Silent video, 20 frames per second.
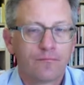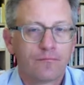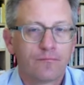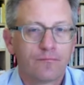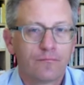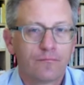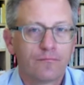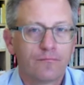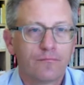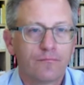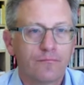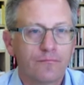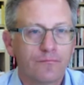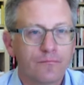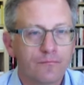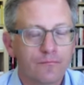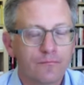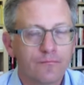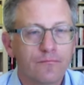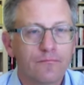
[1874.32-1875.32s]

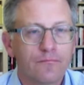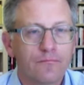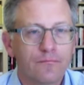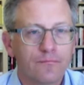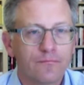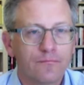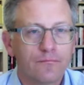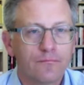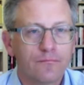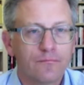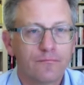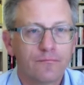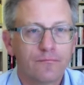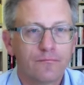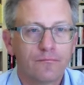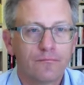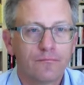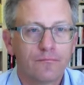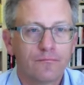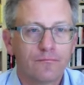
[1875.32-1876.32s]

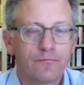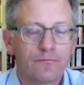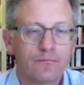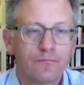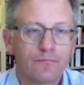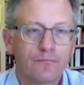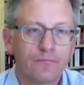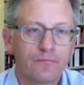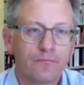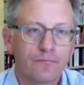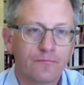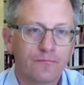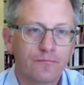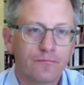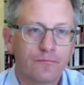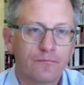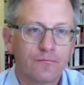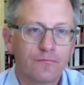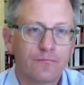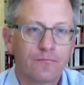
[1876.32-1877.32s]

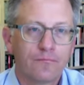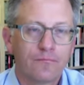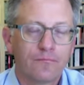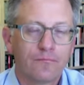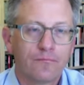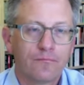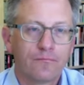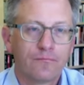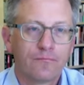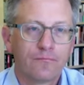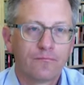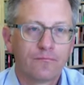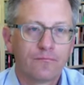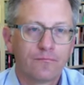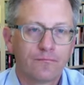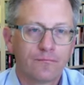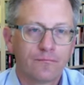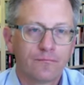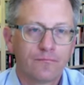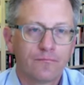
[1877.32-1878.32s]

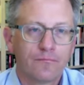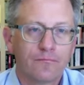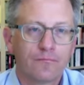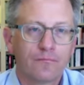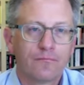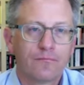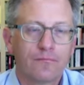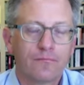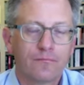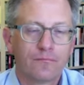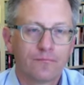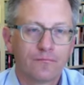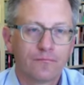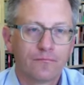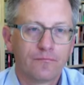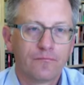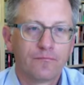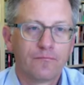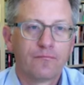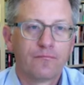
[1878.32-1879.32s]

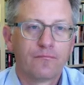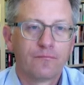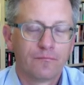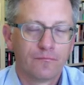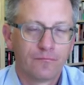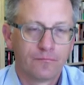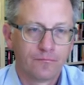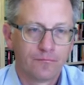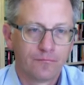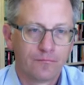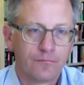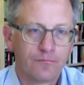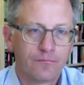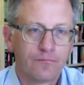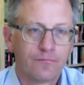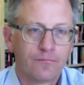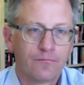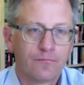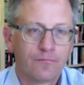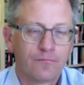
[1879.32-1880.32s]

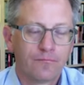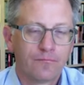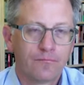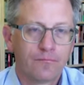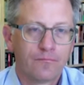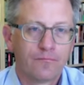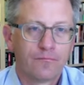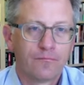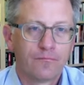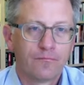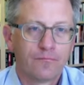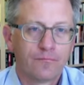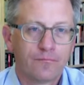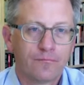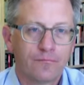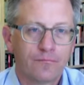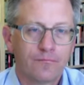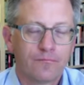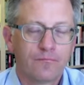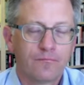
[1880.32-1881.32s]

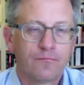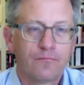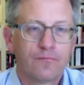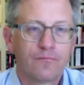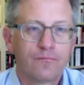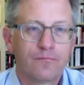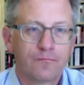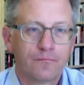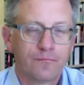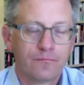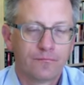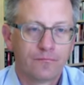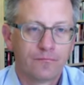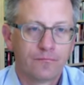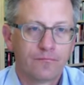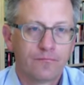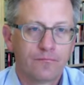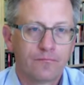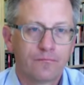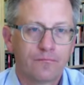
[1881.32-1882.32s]
(not speaking)